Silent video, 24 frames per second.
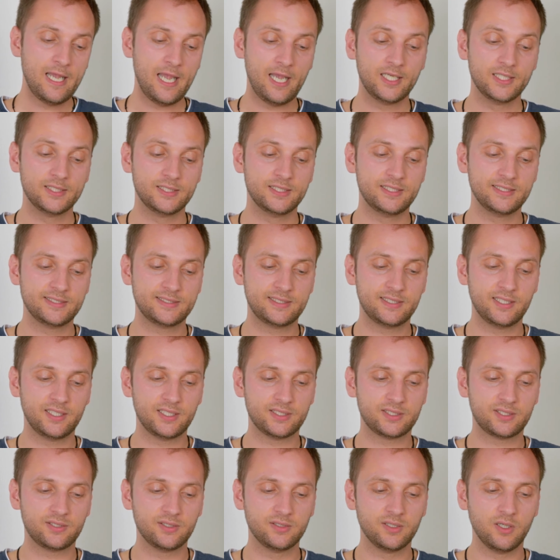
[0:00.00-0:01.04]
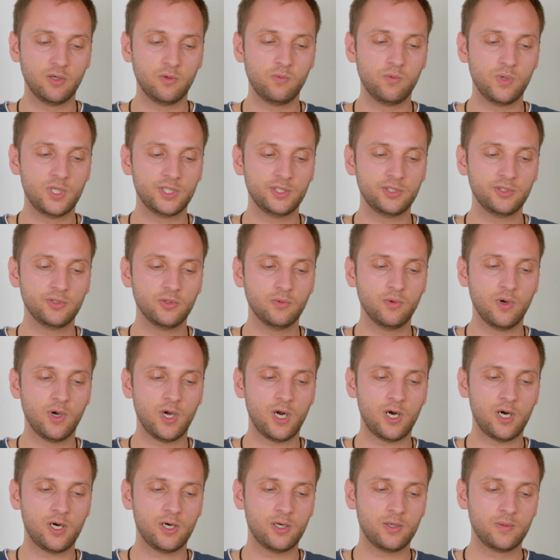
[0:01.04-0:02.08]
And this is you know when you
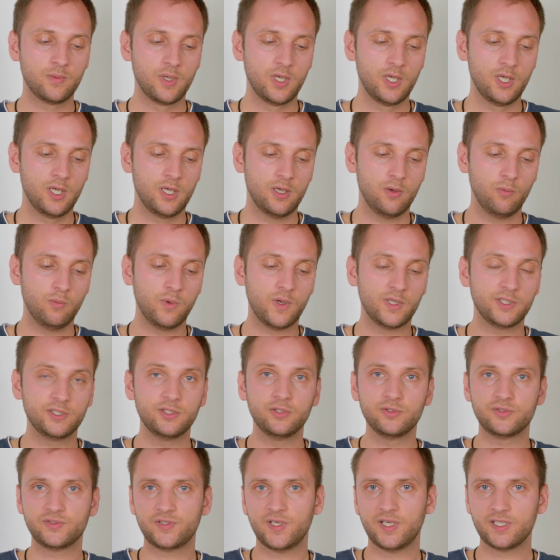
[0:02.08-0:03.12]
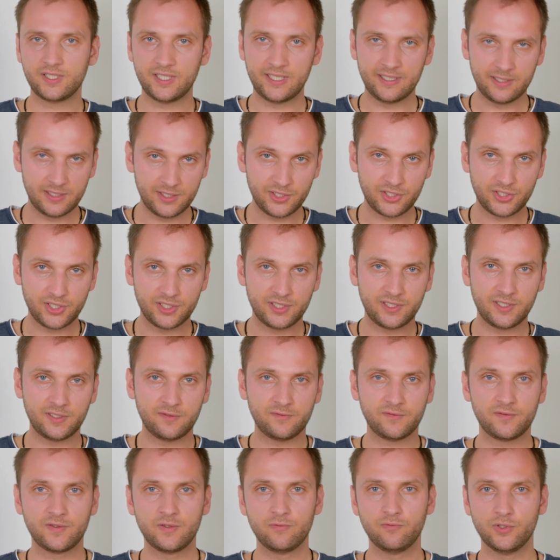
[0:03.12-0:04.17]
are when you take the
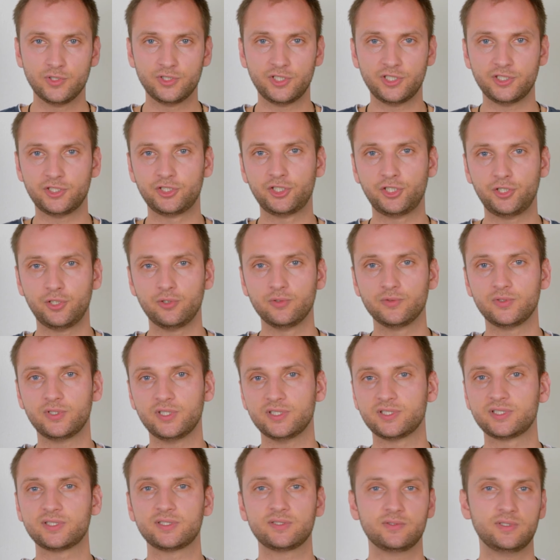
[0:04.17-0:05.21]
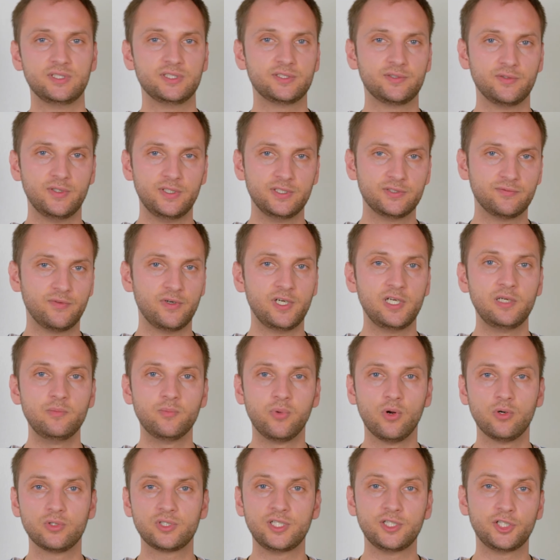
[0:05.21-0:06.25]
initiative for this shoot, it's, it's, it's, very
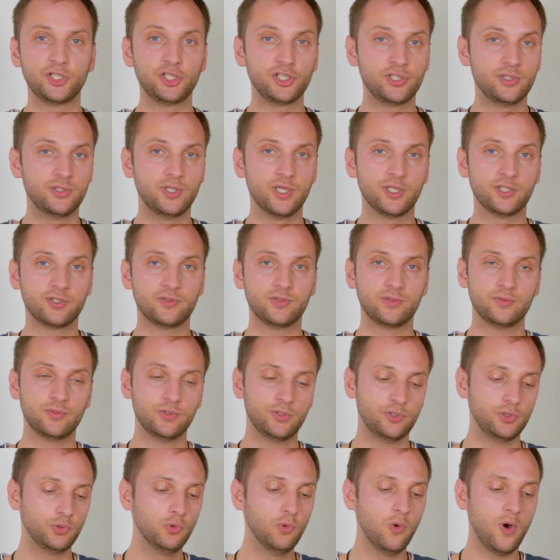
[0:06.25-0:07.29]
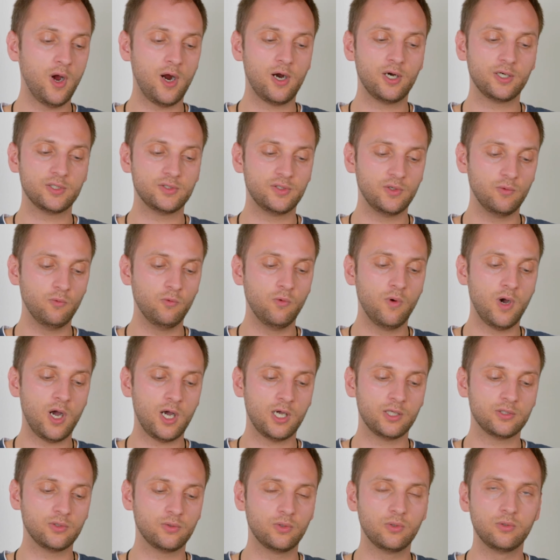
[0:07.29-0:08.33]
important that you are the
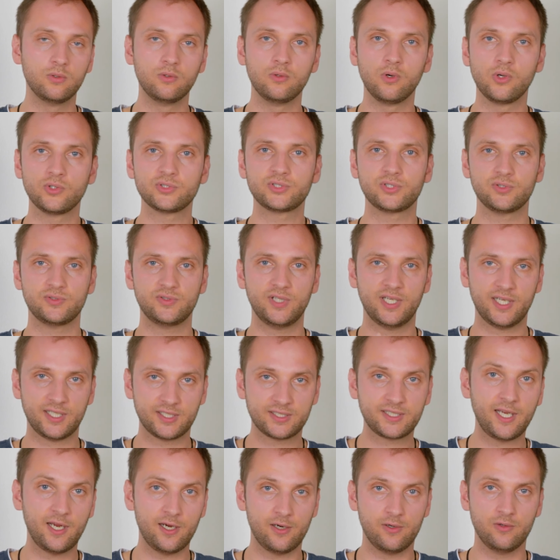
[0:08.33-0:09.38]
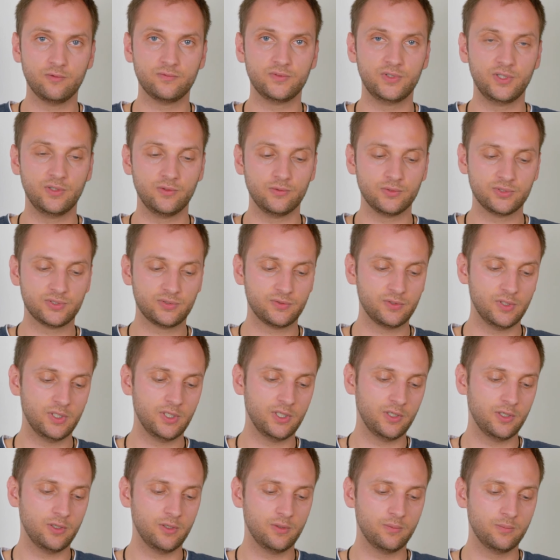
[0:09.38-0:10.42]
one who also takes care of those
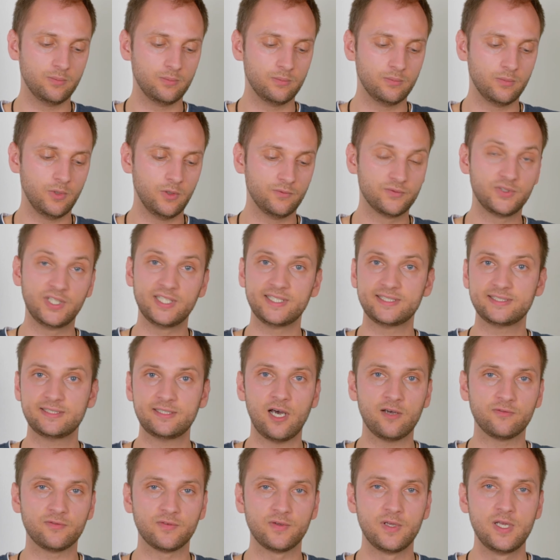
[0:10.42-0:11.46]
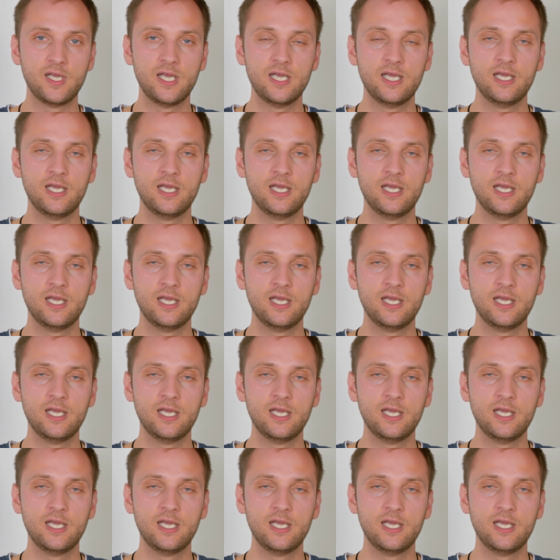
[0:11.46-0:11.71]
um, of this stuff.